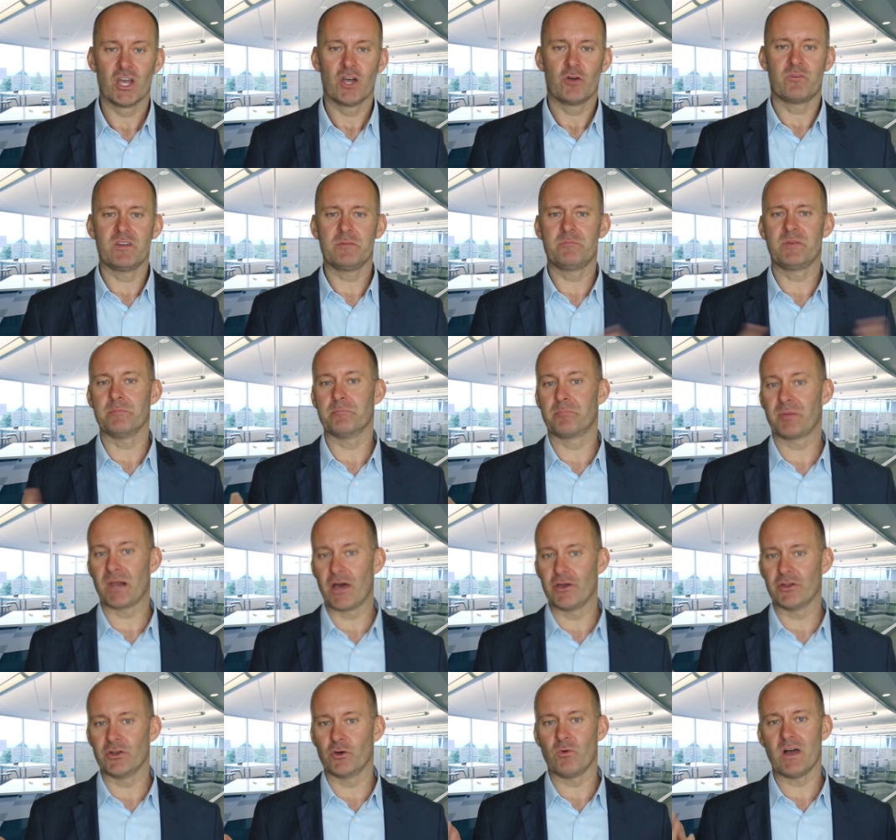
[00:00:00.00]
We've been
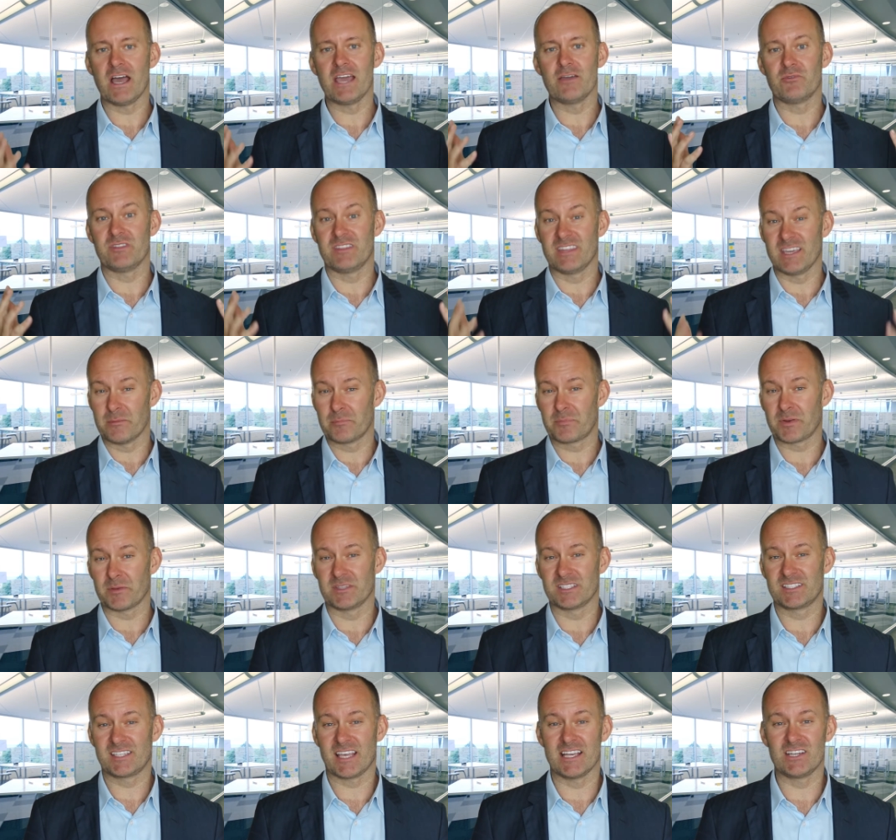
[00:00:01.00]
blown away with the
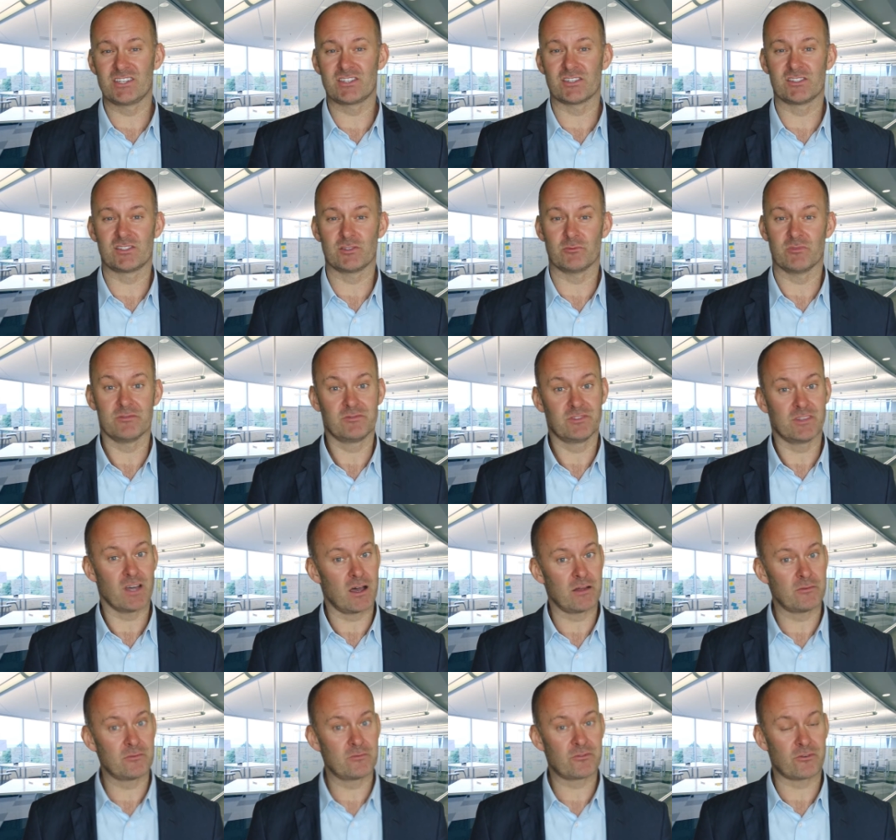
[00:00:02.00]
implementations that we've
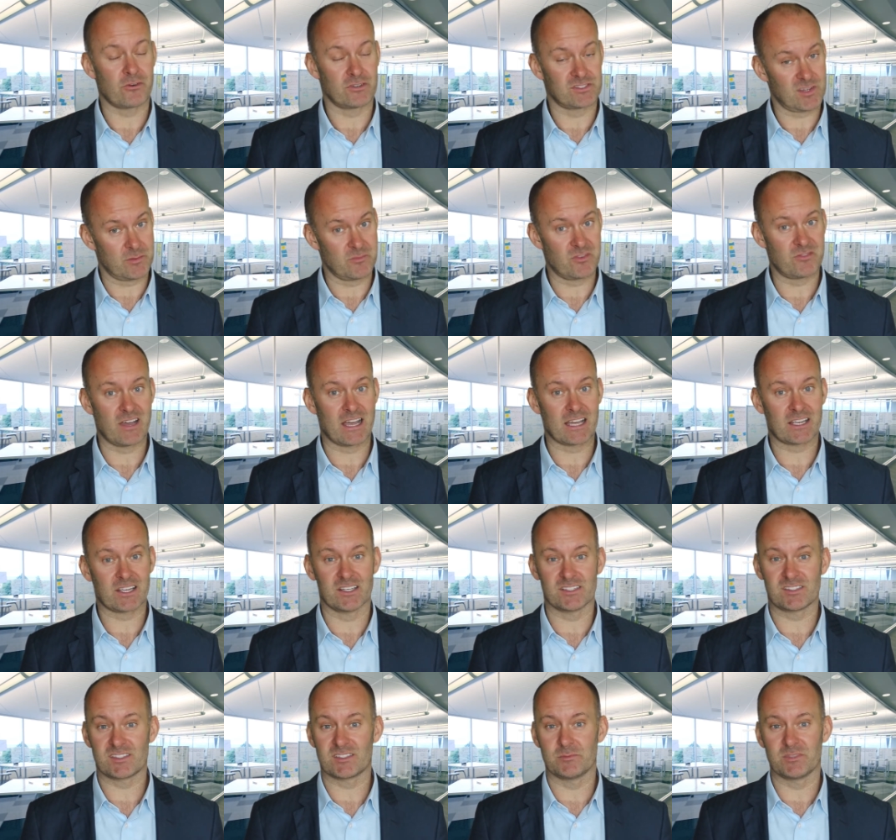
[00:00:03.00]
done for some of our
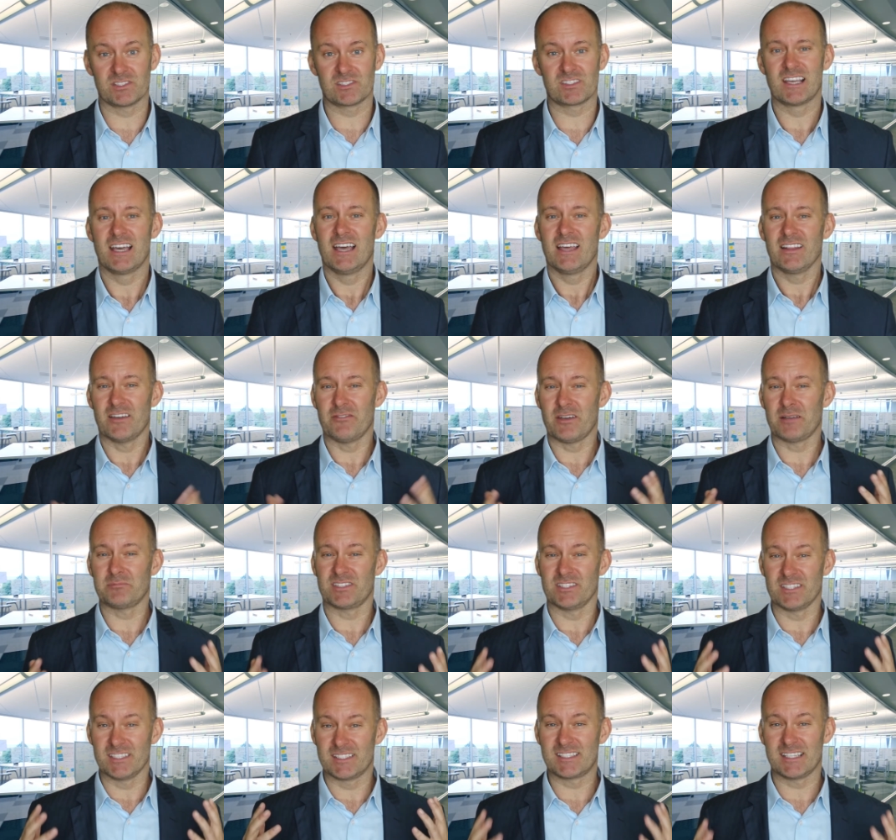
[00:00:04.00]
customers. They've
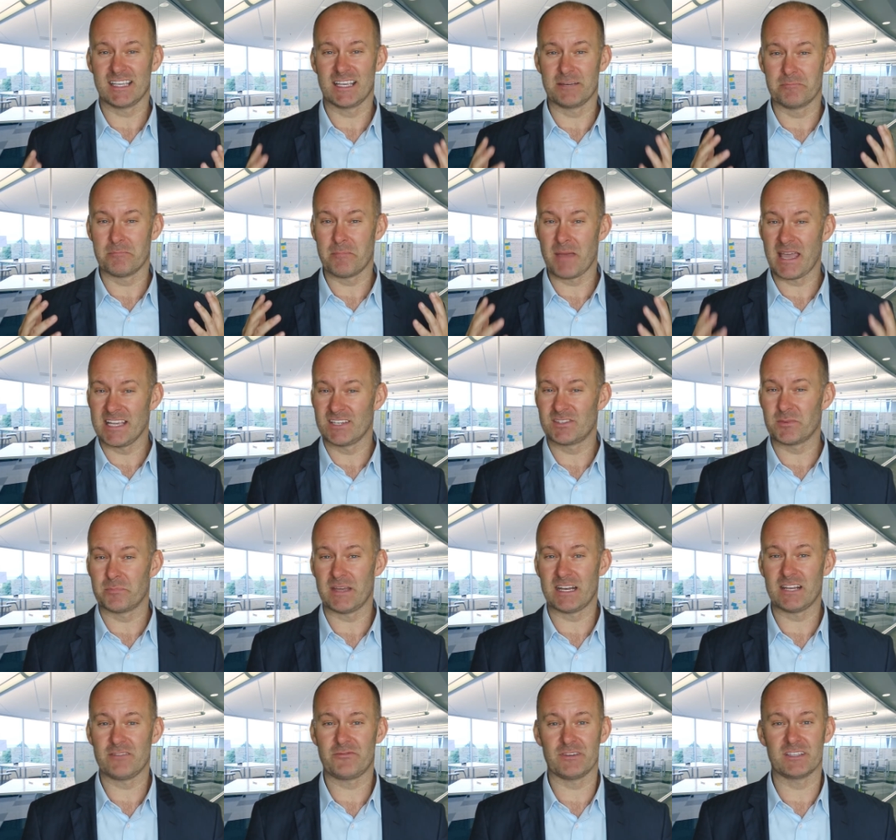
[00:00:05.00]
absolutely seen major
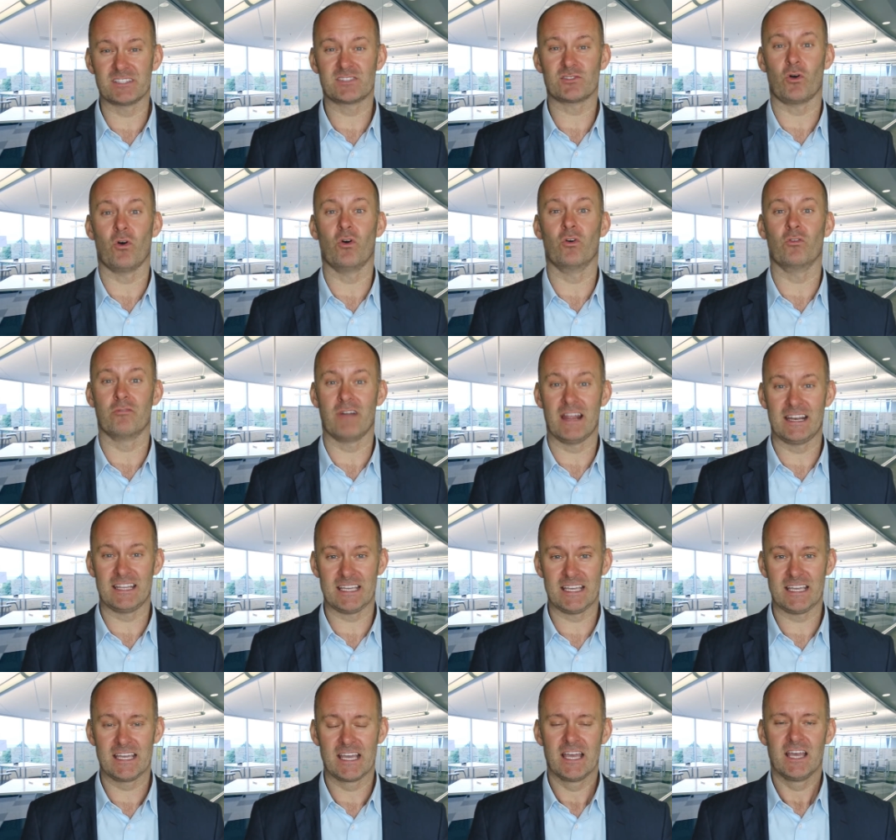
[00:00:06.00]
benefits
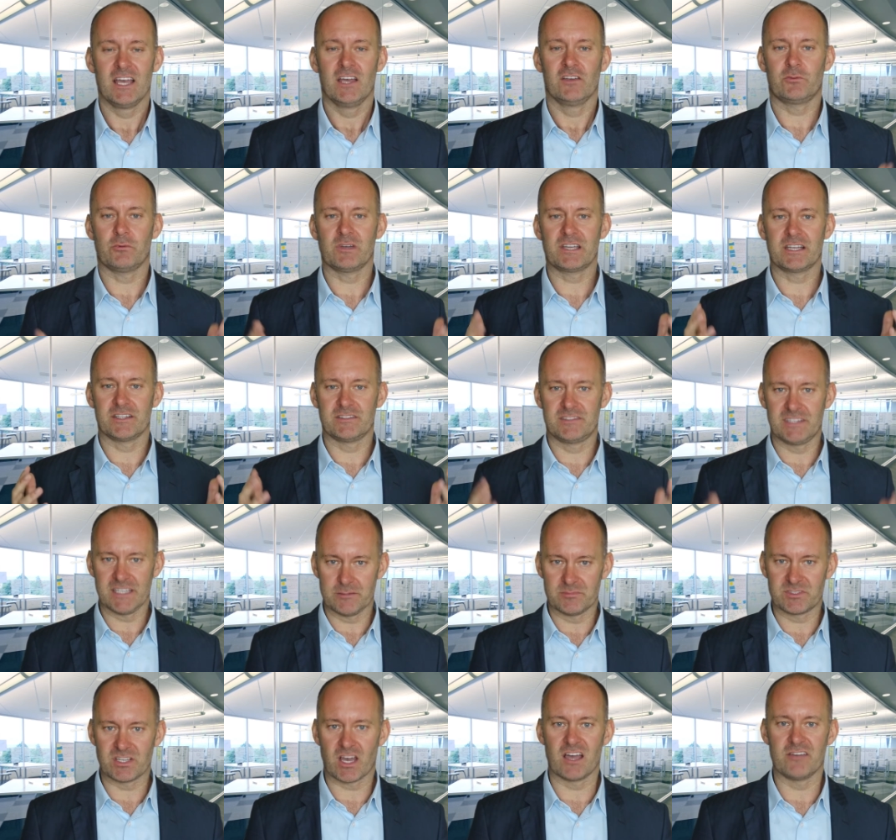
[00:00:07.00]
already. So we're going to
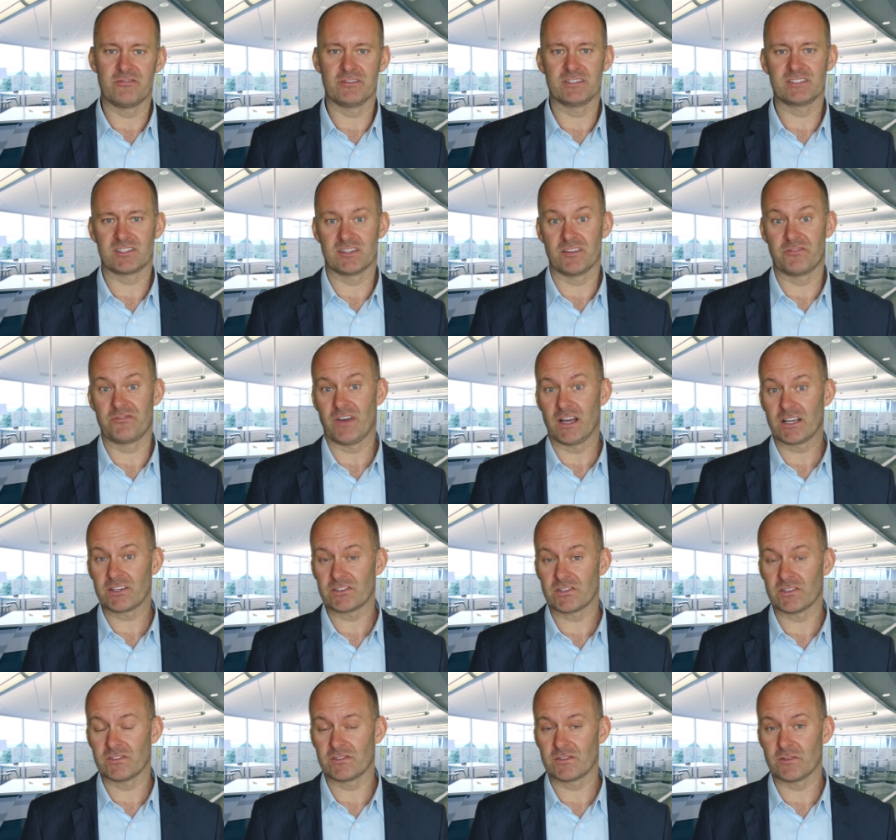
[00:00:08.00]
deep dive into the
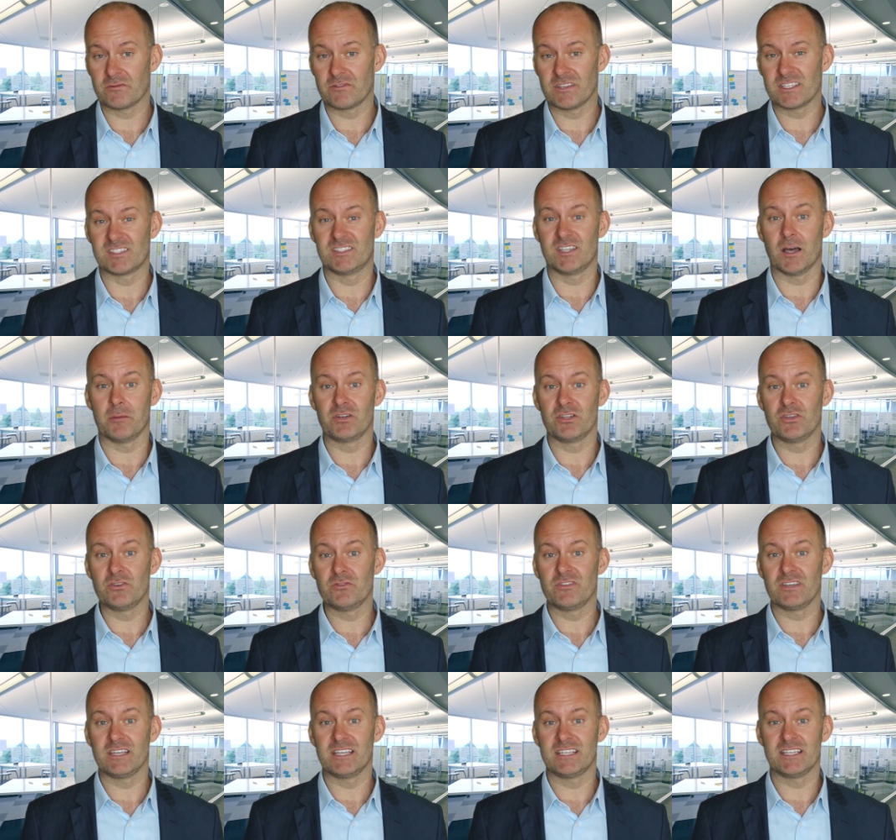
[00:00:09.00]
functions of this
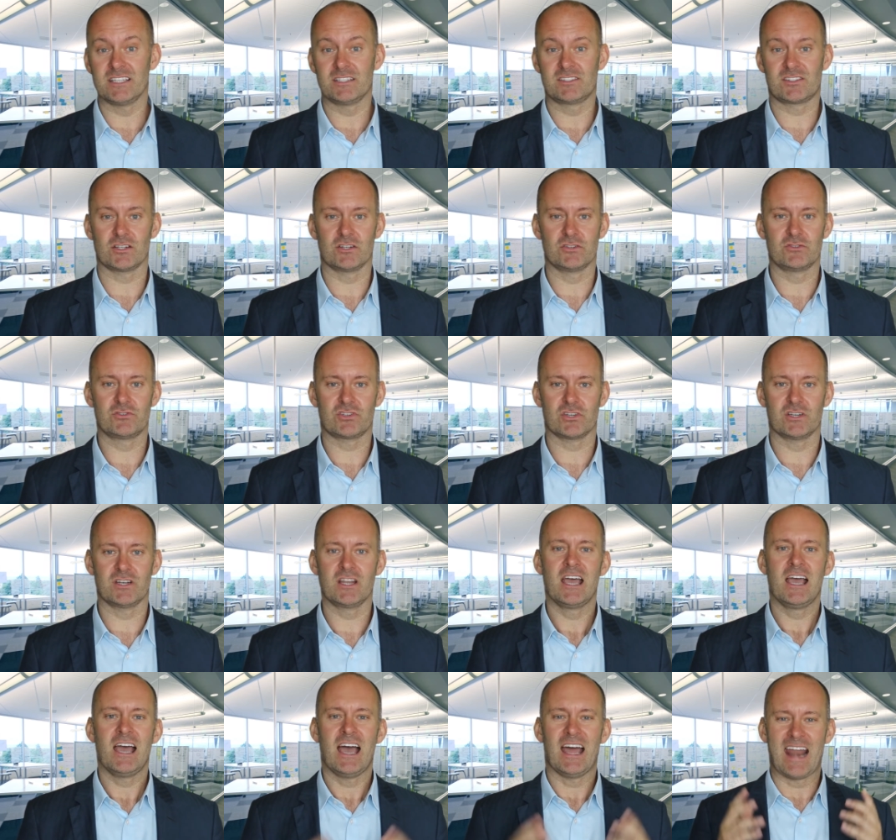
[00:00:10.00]
WVD solution
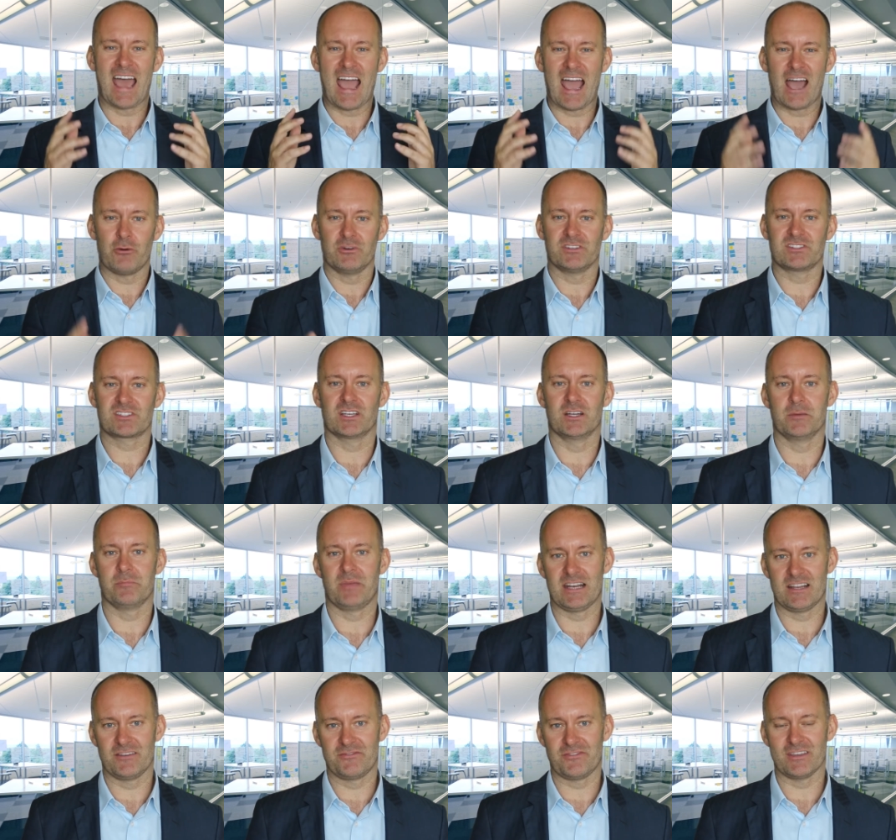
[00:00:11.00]
and how it's going to
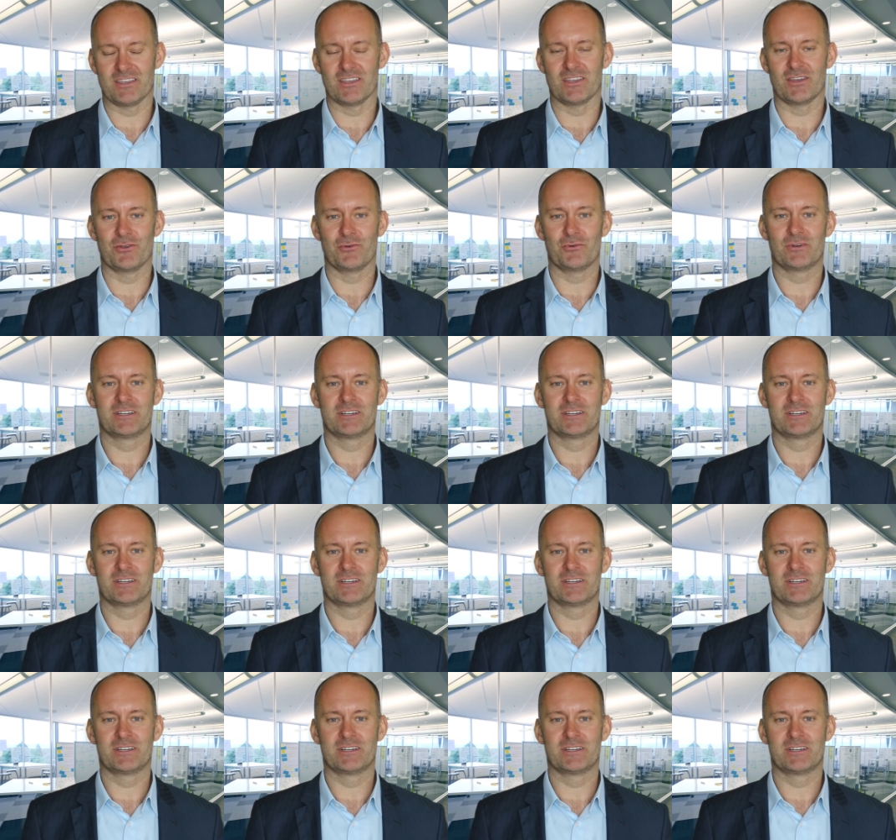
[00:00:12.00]
benefit you.